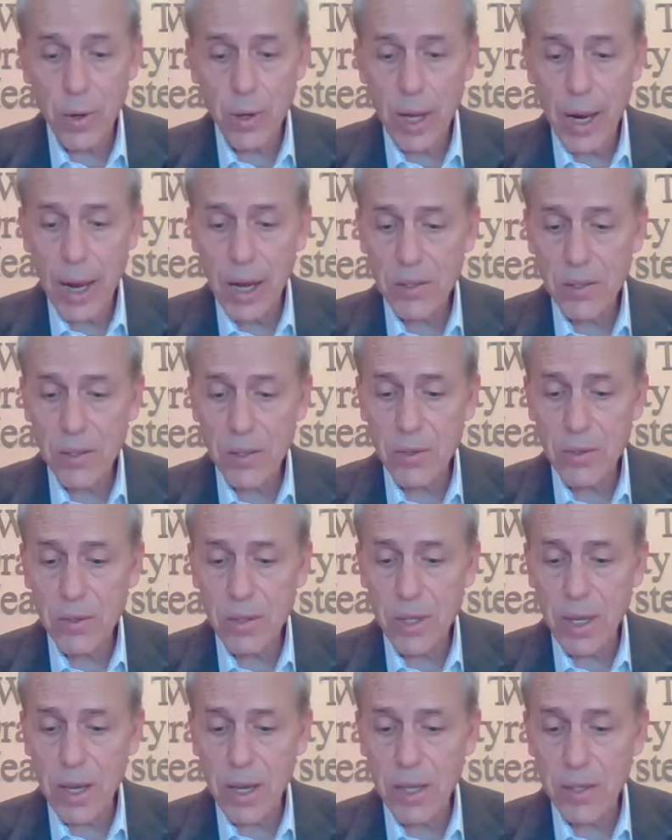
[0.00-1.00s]
last
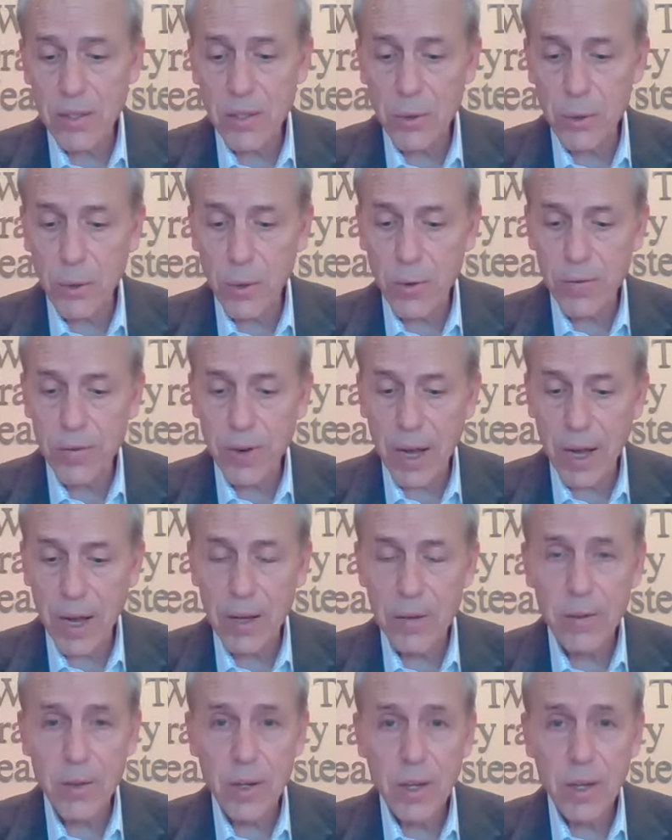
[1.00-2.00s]
Tuesday at
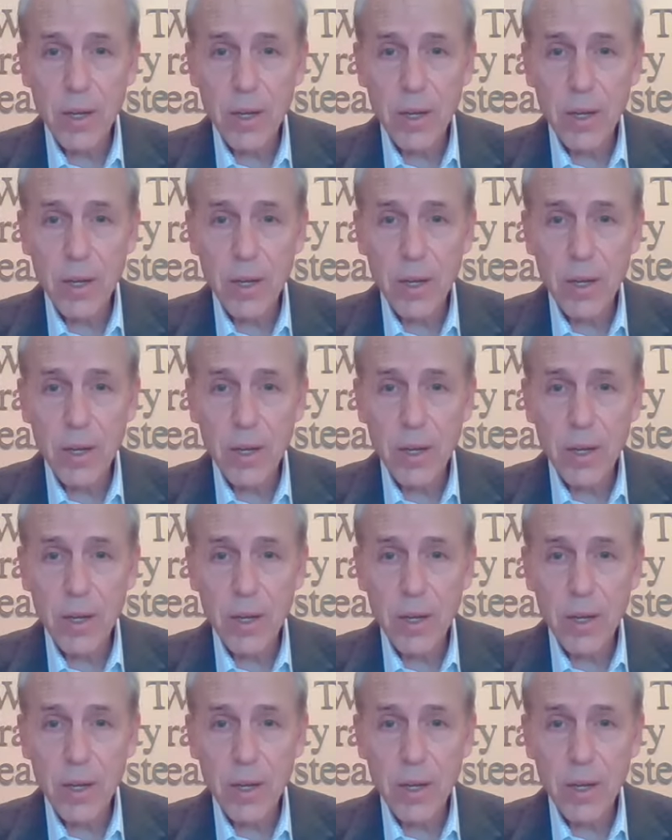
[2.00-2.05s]
205,